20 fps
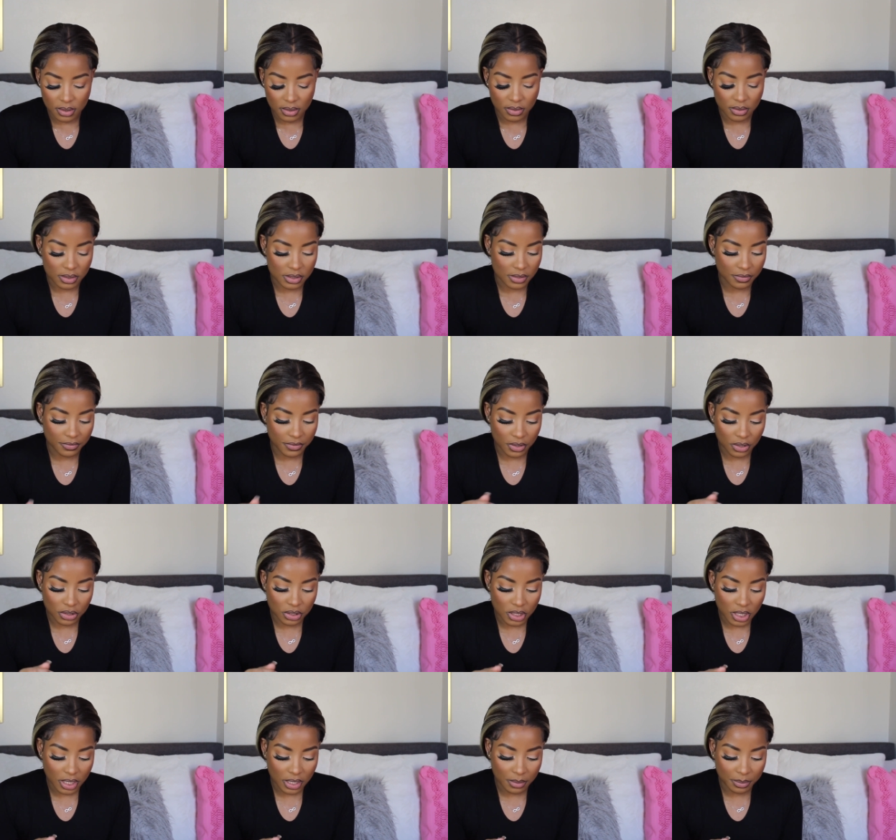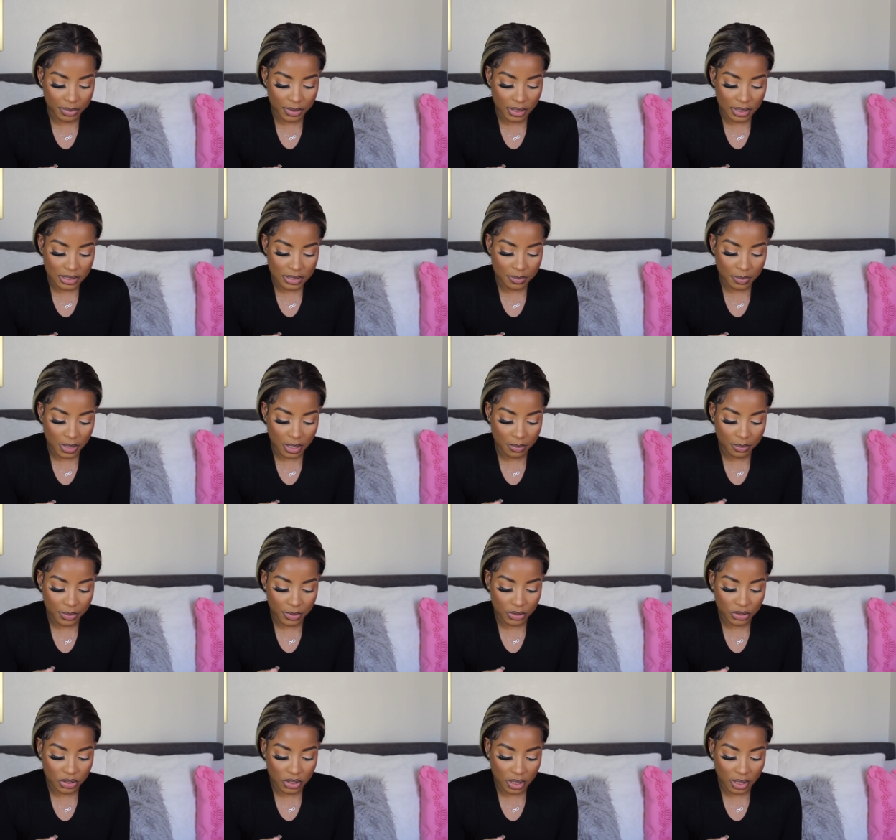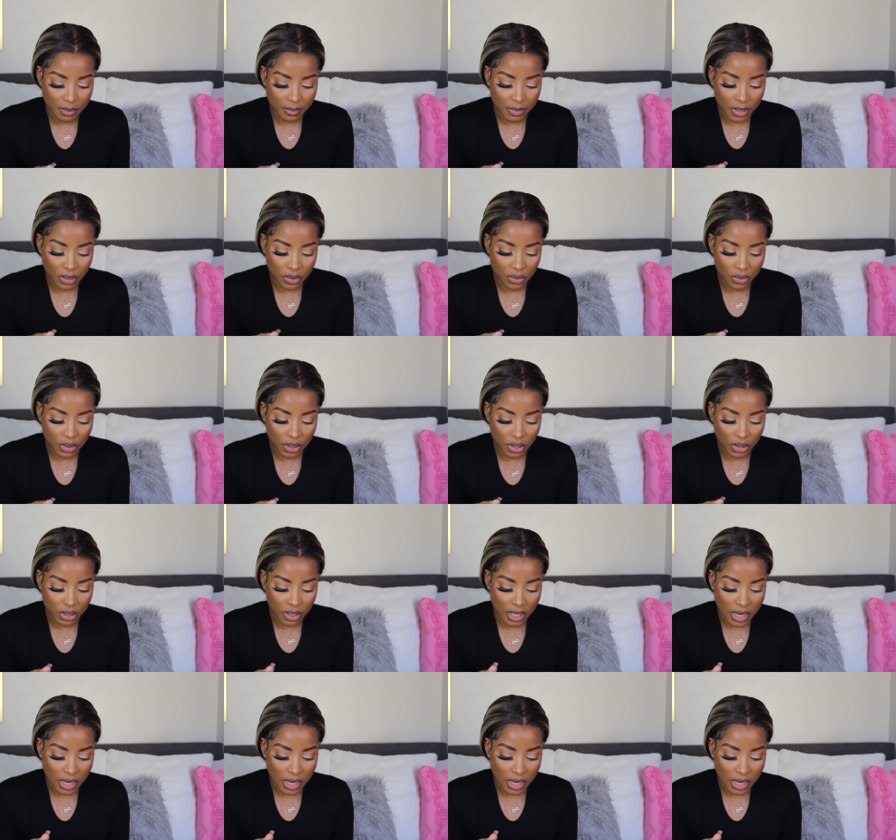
Because if you're trying to please people, trying to be who you're